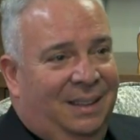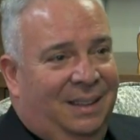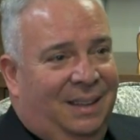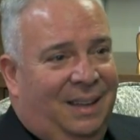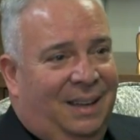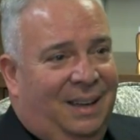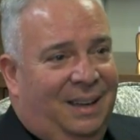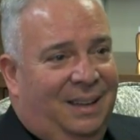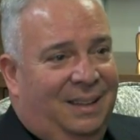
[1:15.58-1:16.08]

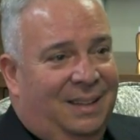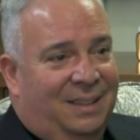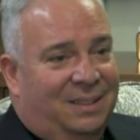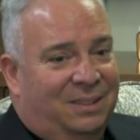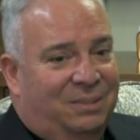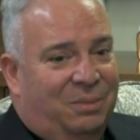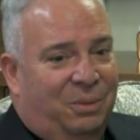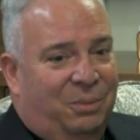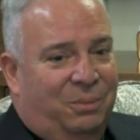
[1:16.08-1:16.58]
And I
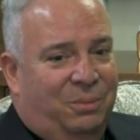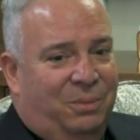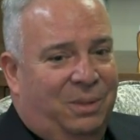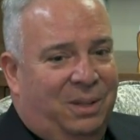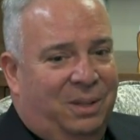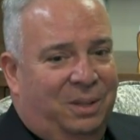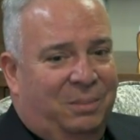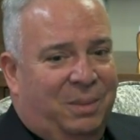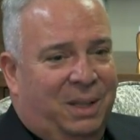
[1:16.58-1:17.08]
said, "Well,
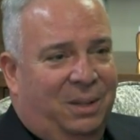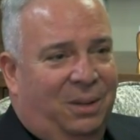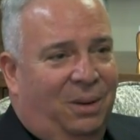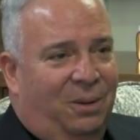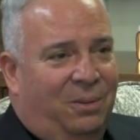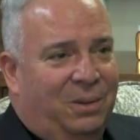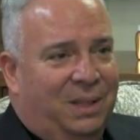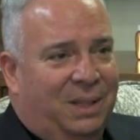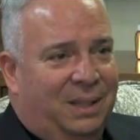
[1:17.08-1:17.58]
where am I
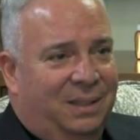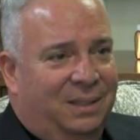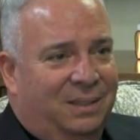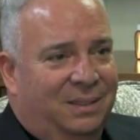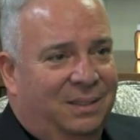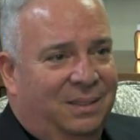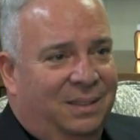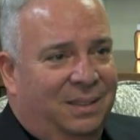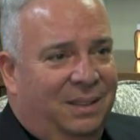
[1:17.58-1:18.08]
going?"
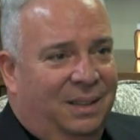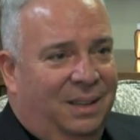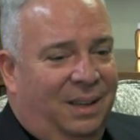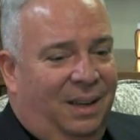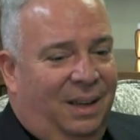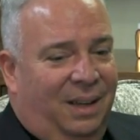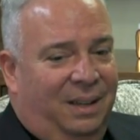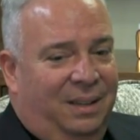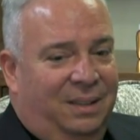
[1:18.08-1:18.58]

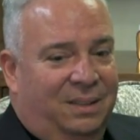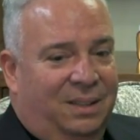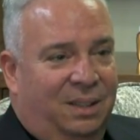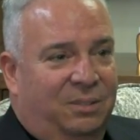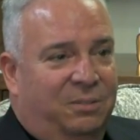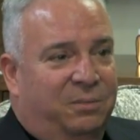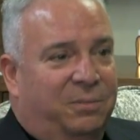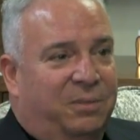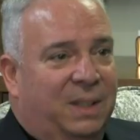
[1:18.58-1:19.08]
And he
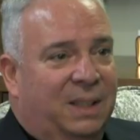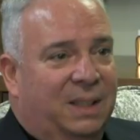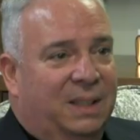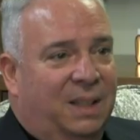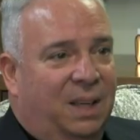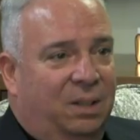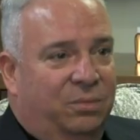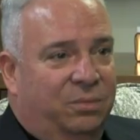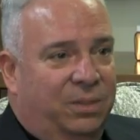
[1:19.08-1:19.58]
said,
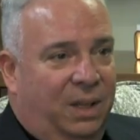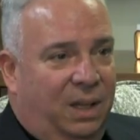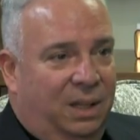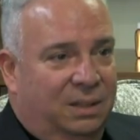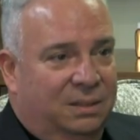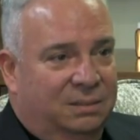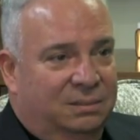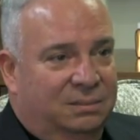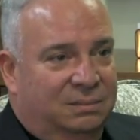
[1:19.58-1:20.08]
"Philadelphia."
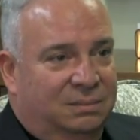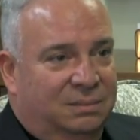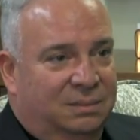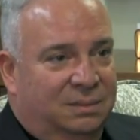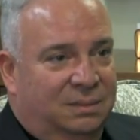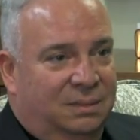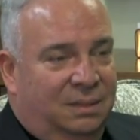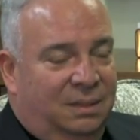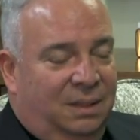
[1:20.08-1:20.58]

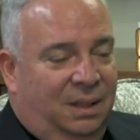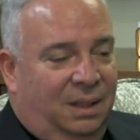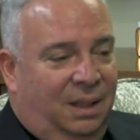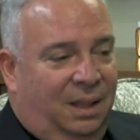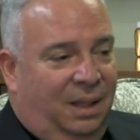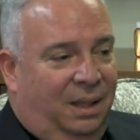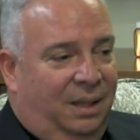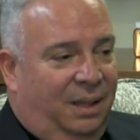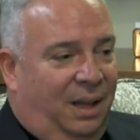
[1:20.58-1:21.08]

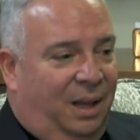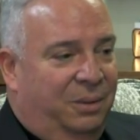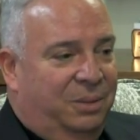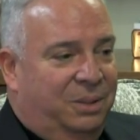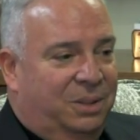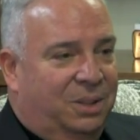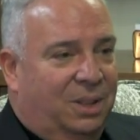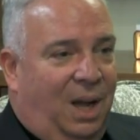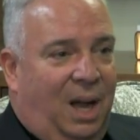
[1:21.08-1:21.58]
and I
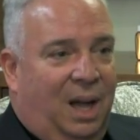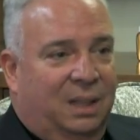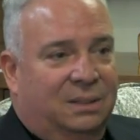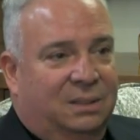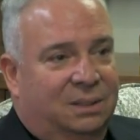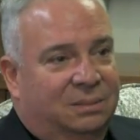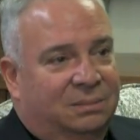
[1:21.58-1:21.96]
was shocked.